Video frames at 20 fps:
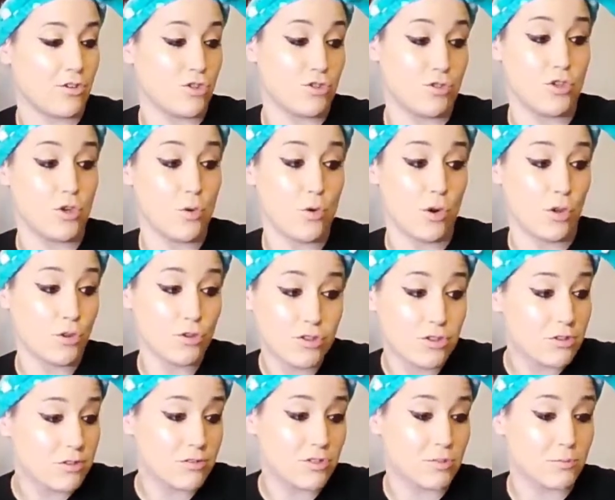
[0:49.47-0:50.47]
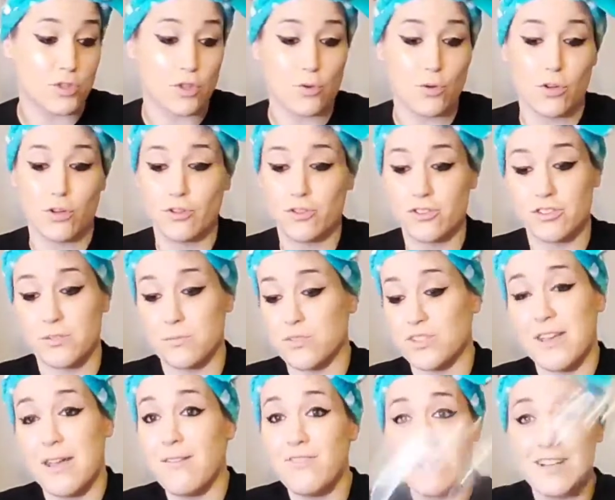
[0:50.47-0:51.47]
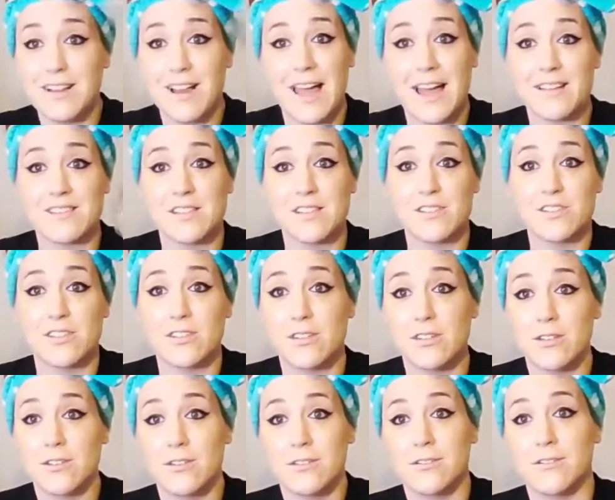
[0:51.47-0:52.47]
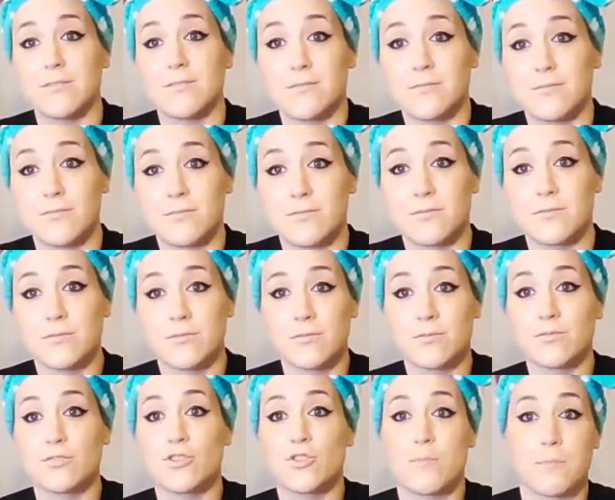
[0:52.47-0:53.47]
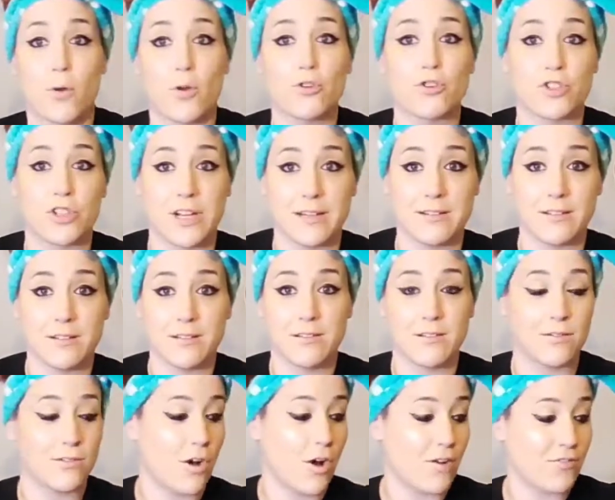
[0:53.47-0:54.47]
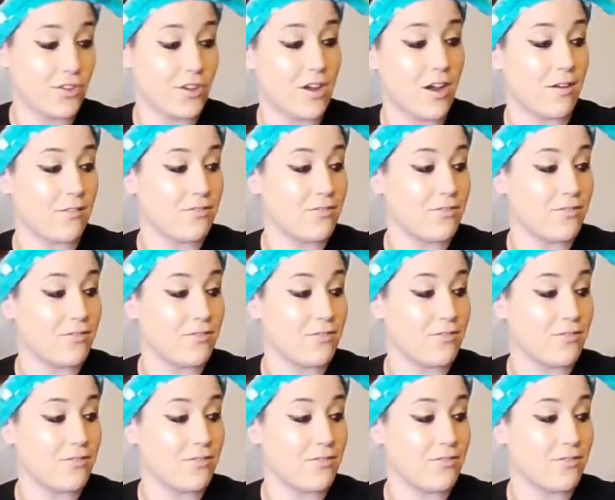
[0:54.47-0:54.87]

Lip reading: Doodles. Some safety glasses. Bullshit. Off the cuff.